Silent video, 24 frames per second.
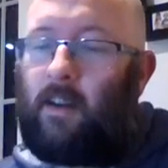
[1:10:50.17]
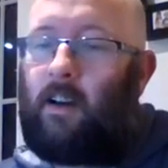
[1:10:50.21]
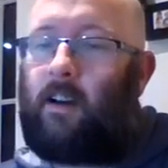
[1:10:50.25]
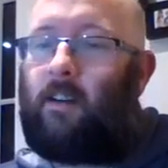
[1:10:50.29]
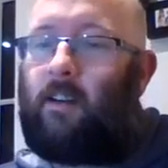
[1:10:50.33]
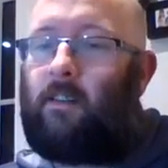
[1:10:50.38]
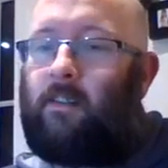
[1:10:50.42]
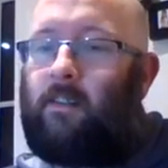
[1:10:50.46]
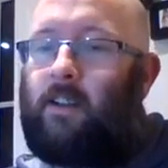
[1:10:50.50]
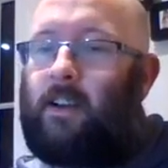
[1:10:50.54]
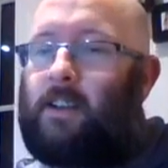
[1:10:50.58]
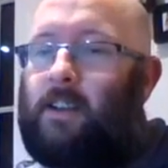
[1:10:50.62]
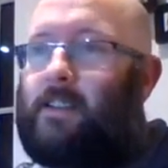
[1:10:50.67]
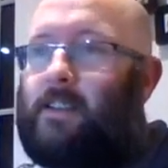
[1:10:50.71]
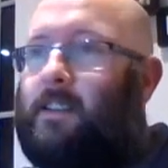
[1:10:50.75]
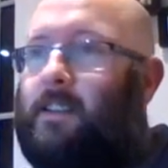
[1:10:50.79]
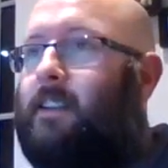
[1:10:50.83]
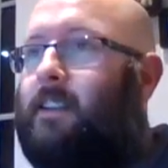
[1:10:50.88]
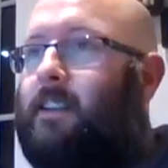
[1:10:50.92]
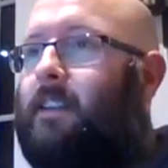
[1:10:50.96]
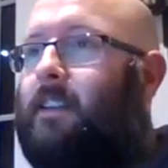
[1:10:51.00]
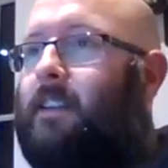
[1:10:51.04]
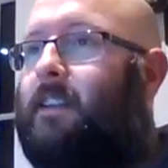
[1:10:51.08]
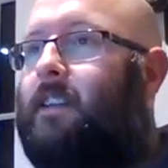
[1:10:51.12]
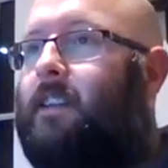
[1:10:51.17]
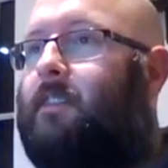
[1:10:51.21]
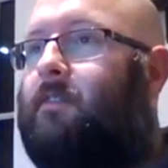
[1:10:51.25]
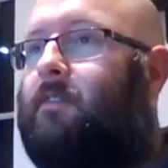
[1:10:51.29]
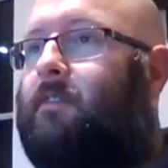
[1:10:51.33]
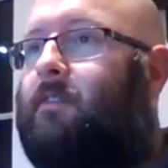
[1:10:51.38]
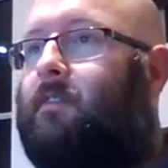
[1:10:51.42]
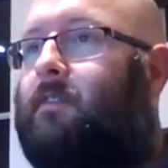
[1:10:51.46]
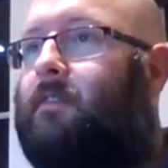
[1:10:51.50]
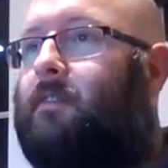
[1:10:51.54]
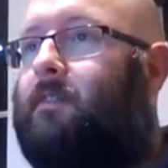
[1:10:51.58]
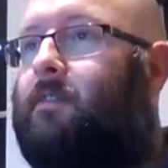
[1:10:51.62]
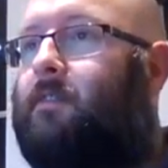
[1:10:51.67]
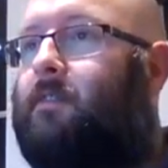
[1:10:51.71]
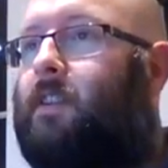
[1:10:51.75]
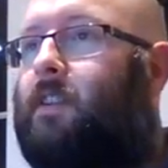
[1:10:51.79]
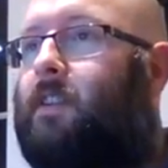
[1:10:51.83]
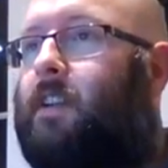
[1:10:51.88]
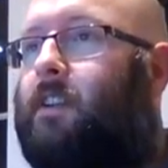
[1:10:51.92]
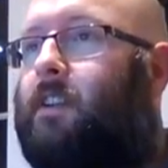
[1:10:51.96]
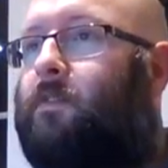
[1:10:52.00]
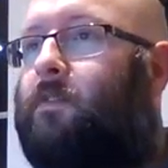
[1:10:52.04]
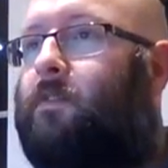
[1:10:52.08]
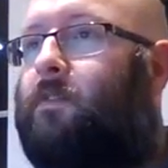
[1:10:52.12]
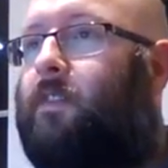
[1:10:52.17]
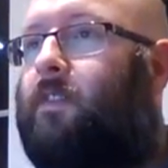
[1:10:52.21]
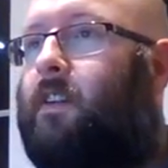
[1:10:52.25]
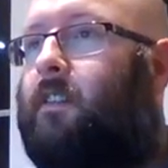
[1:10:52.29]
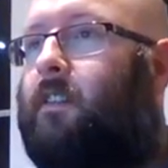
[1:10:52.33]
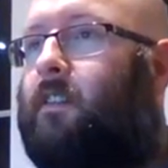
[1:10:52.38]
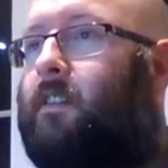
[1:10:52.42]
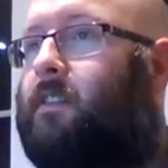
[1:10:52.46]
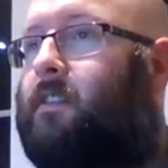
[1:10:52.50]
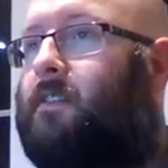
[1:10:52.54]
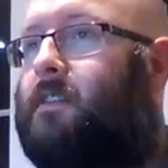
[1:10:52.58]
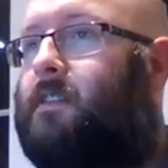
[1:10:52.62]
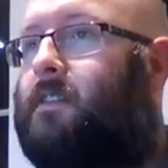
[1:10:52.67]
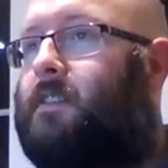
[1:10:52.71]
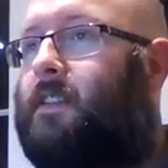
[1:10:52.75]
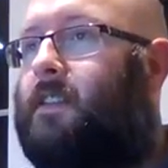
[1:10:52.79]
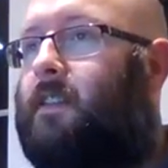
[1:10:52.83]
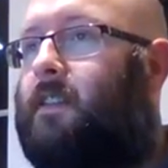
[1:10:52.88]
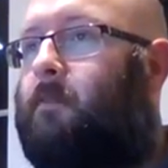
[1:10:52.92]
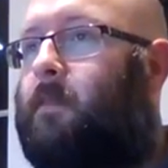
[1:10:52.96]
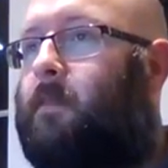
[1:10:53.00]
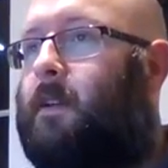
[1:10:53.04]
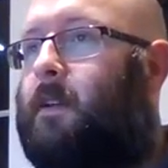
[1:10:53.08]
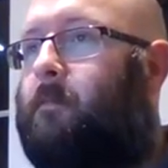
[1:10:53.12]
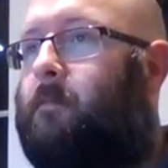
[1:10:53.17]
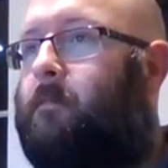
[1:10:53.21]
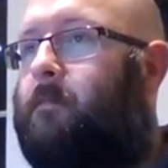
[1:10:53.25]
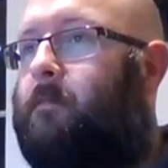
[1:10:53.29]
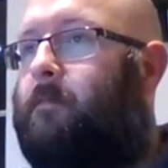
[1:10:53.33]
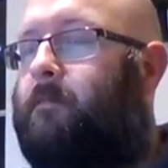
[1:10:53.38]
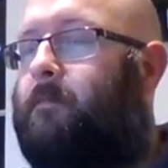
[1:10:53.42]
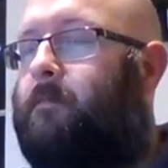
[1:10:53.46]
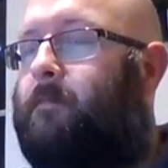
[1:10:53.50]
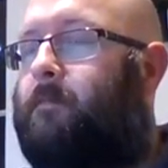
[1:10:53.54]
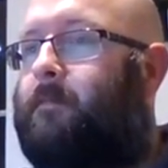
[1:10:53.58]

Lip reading: oh, thanks, Andy. Really good fun. It's good to hear, mate.